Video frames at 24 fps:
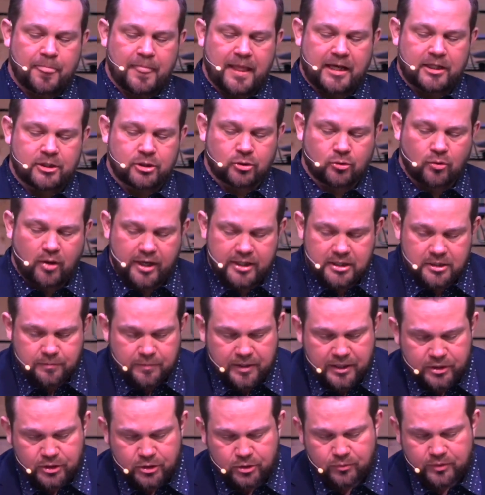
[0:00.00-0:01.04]
As Christ
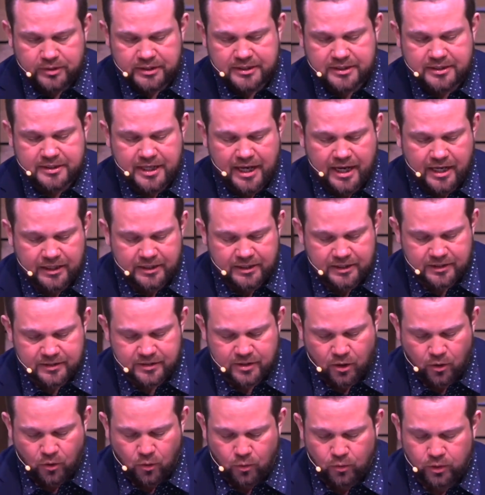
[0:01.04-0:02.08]
makes you a saint, his
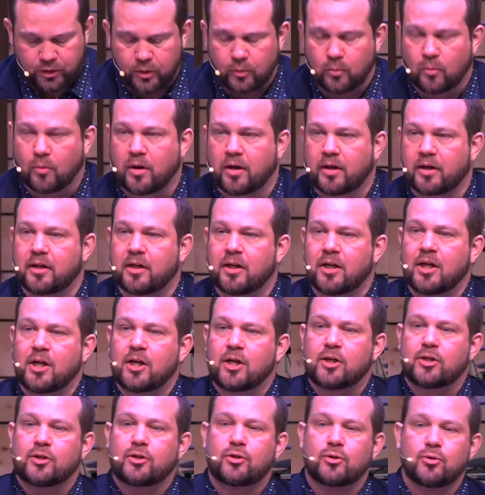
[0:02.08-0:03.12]
Holy One,
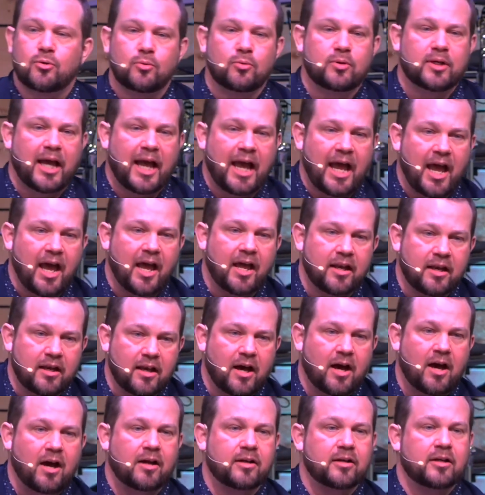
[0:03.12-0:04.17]
you
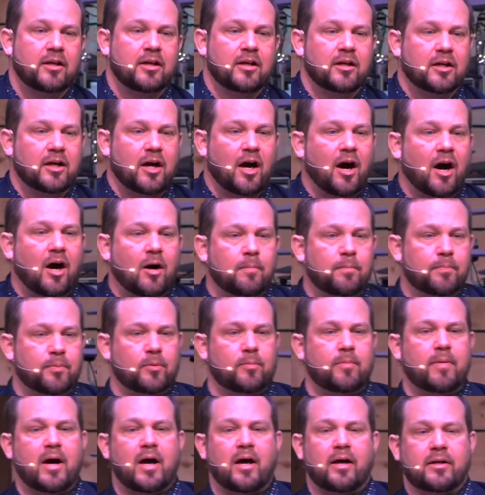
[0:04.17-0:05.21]
cannot
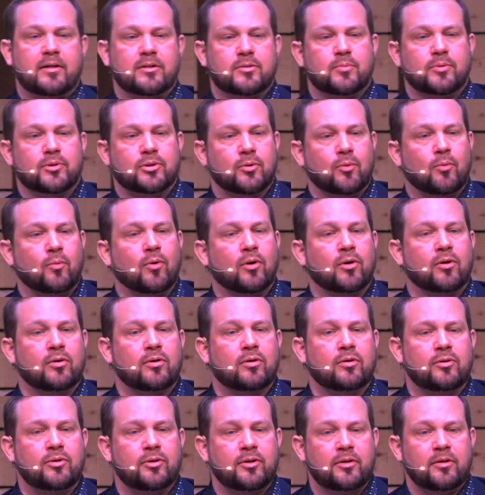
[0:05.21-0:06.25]
compromise with the
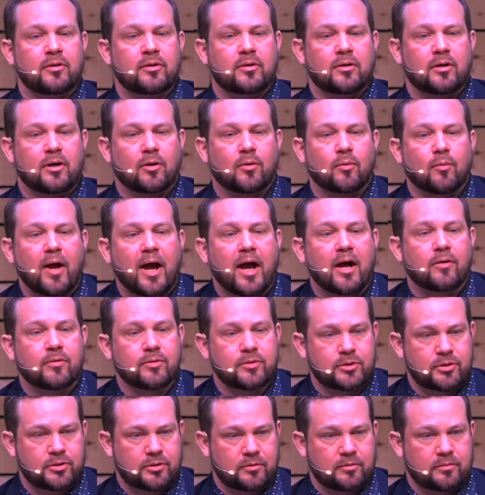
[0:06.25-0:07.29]
world
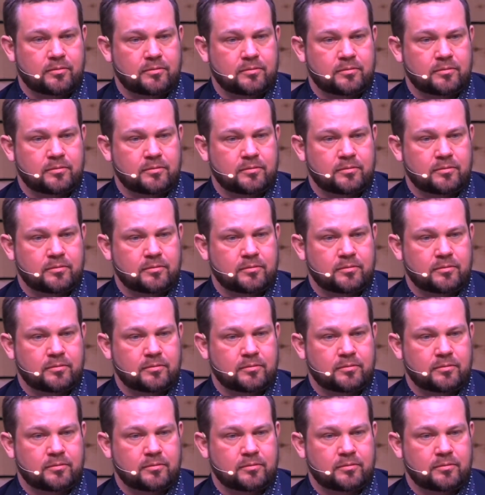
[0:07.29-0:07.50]
around you.